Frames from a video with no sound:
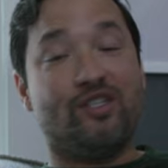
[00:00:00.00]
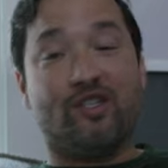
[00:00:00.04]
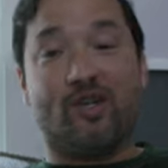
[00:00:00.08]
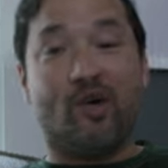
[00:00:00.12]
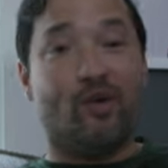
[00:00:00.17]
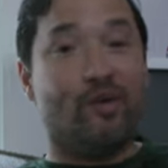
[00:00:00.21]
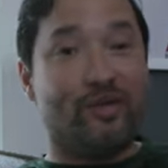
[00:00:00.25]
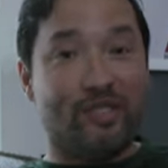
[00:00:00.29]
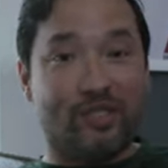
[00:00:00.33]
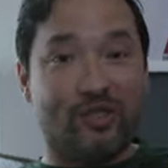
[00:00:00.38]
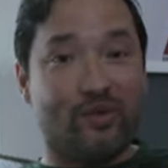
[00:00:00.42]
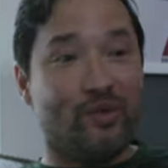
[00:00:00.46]

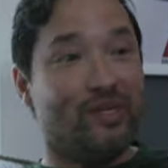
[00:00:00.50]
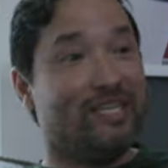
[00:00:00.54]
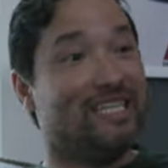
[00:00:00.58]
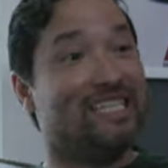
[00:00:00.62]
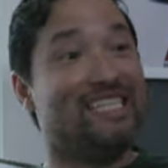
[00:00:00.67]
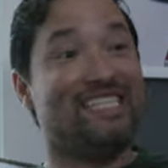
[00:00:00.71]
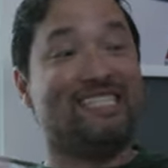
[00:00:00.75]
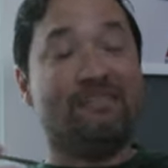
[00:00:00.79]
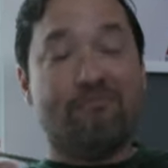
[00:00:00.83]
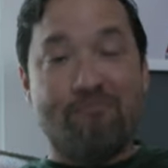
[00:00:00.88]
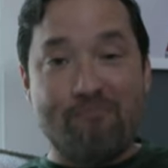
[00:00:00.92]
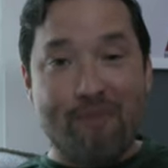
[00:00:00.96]
go into it and
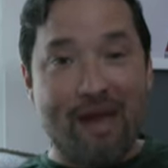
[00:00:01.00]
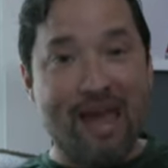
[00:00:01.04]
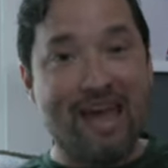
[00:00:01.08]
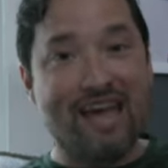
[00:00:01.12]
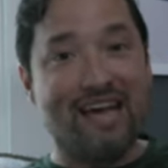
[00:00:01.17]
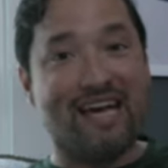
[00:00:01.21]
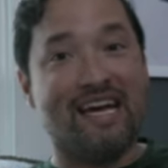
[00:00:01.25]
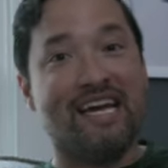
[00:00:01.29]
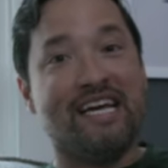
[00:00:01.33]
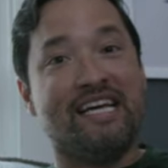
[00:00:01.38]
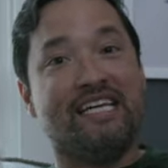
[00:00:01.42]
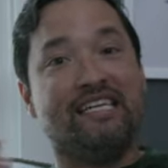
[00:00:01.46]
let's
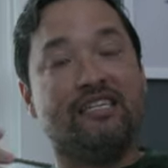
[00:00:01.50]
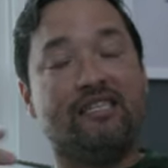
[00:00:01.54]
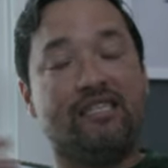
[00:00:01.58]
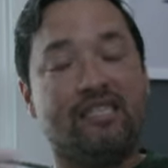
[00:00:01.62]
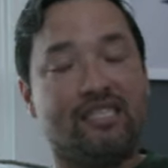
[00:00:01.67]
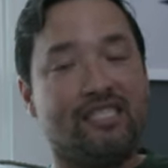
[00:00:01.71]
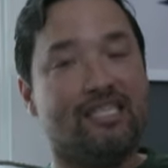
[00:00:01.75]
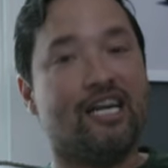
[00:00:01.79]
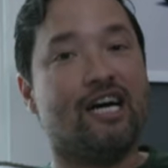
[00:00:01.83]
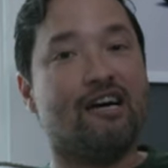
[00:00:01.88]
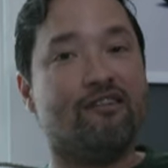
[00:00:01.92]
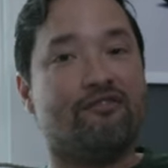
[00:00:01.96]
make
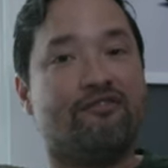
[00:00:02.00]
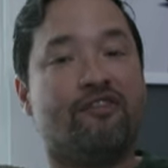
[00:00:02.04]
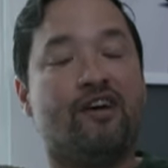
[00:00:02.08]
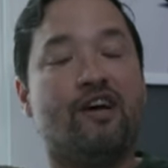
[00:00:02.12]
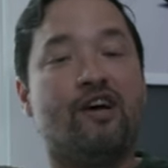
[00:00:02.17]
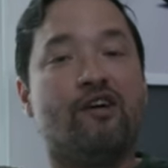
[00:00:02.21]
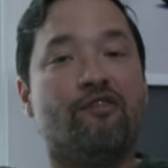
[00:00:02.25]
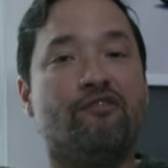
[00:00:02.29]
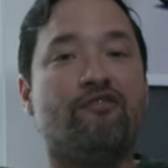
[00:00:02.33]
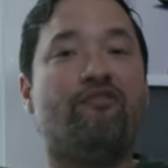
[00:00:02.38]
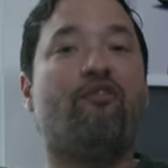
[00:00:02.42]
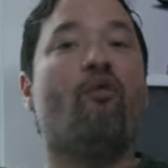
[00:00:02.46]
stuff
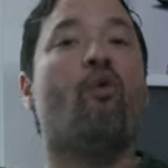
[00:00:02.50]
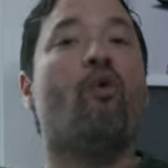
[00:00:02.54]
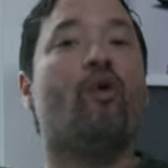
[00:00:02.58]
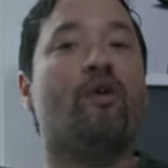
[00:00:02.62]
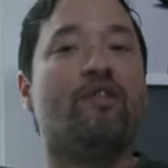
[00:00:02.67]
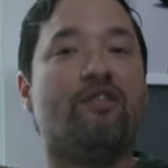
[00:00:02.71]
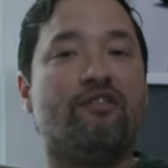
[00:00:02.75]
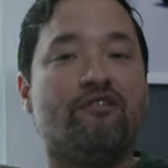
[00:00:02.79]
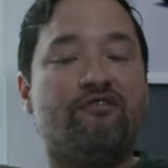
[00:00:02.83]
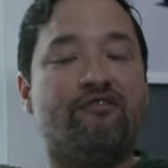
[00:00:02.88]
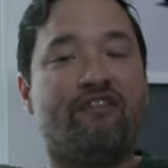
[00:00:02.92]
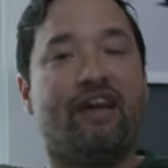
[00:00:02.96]
for
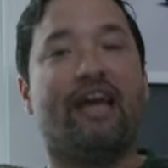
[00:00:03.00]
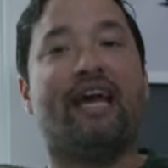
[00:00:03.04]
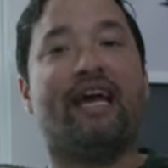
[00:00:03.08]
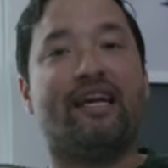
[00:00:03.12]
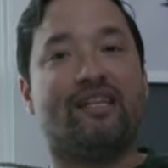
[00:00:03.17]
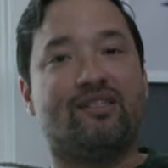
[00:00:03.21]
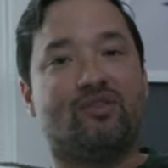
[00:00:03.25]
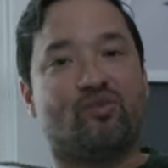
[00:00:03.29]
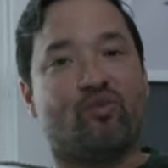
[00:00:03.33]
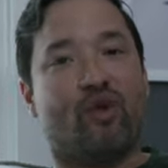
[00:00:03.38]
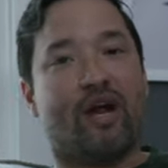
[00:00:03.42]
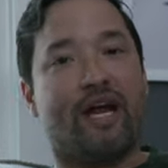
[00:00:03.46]
the
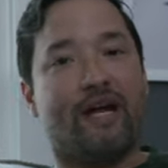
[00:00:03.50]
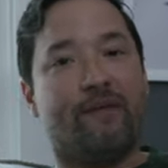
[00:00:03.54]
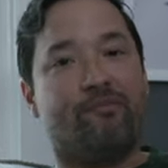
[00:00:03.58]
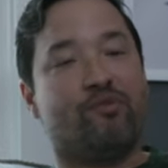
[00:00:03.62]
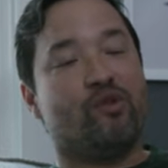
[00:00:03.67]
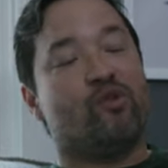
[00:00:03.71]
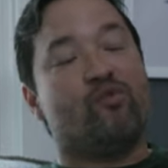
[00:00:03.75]
fans, right?